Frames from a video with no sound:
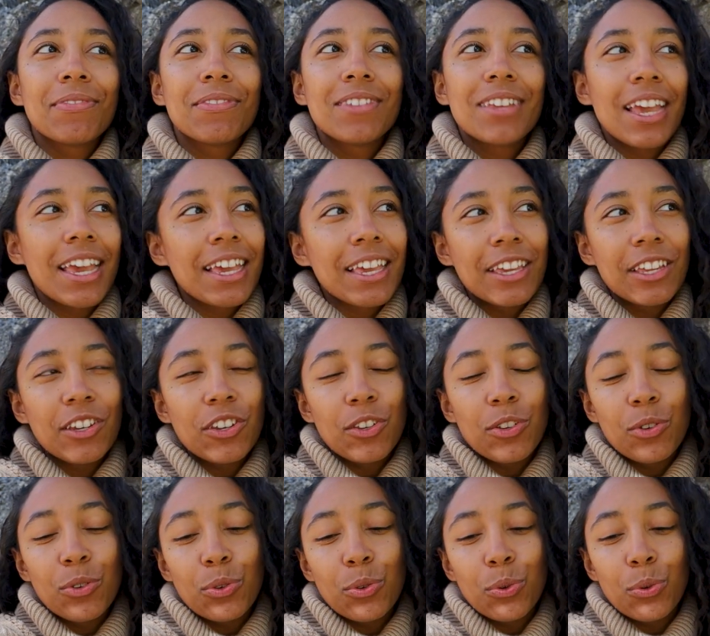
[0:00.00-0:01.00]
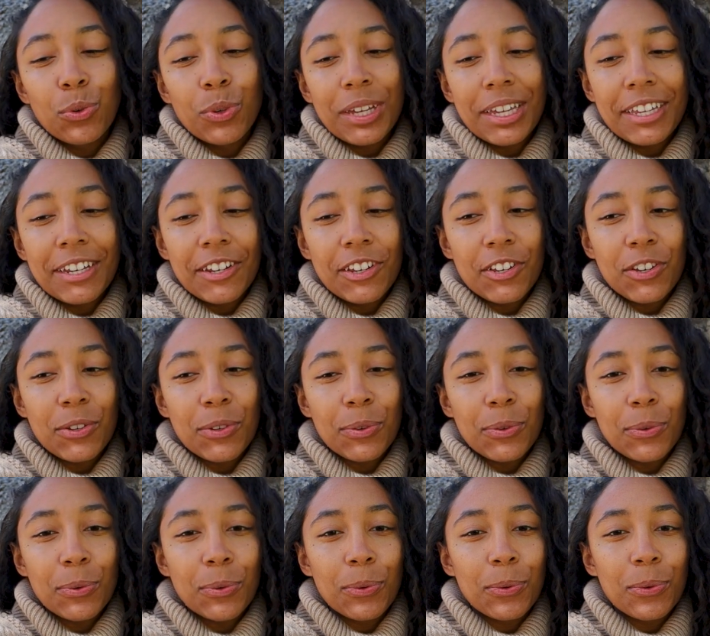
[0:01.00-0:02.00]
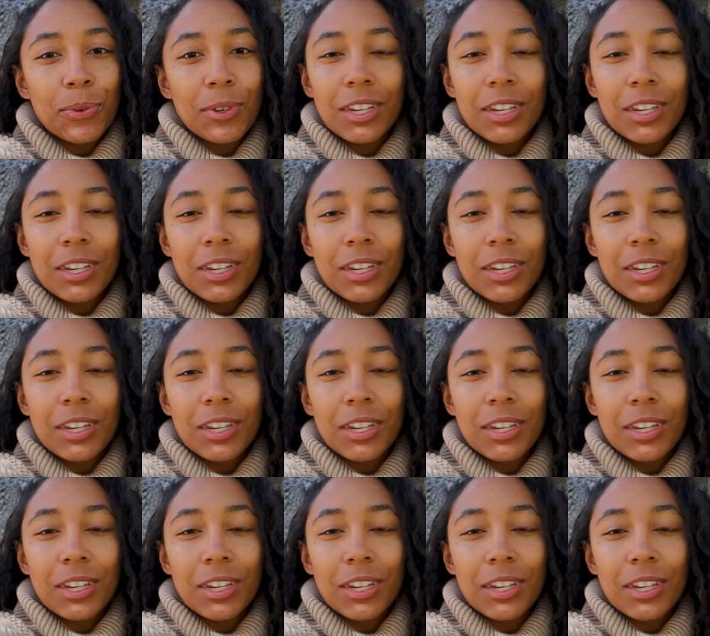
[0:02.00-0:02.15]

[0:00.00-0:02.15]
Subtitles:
taking you into